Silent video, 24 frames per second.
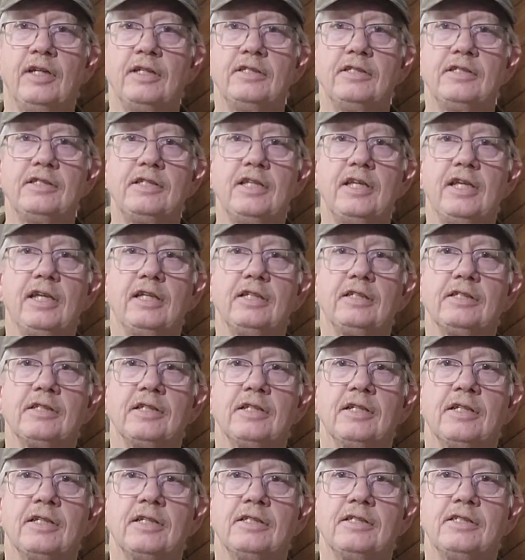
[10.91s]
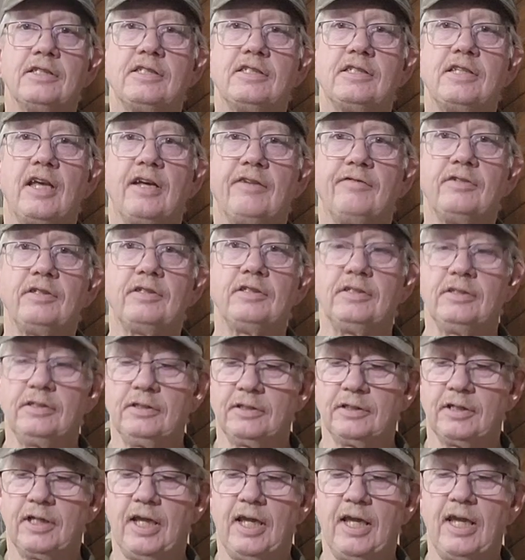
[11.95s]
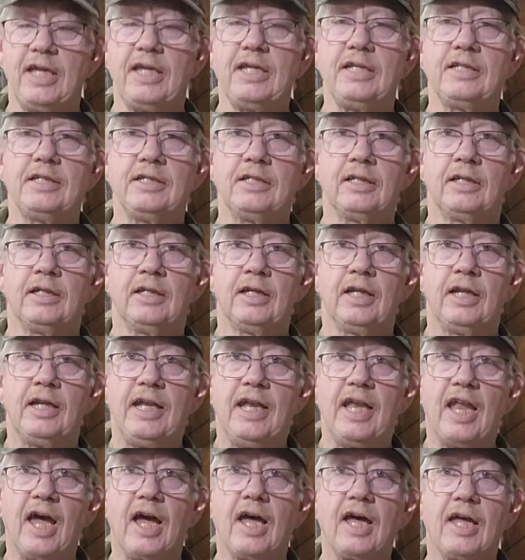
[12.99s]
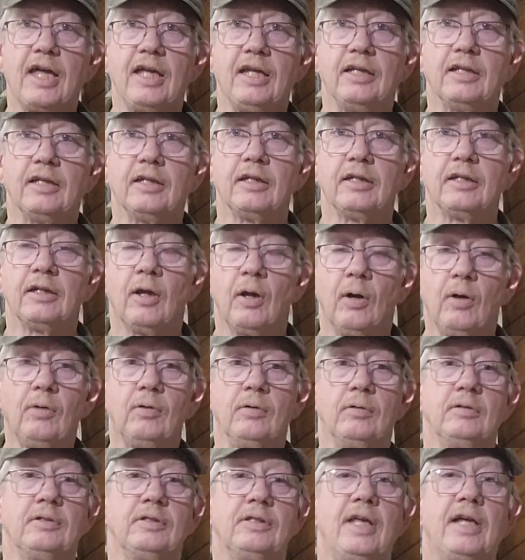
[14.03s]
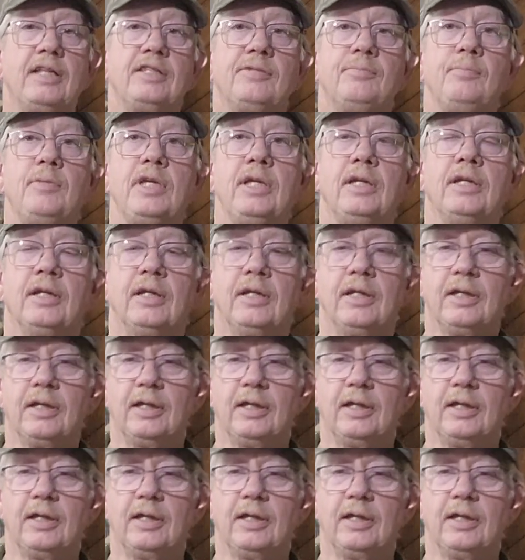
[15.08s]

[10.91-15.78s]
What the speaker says: 6, 7, 8, 9. Oh, that's me.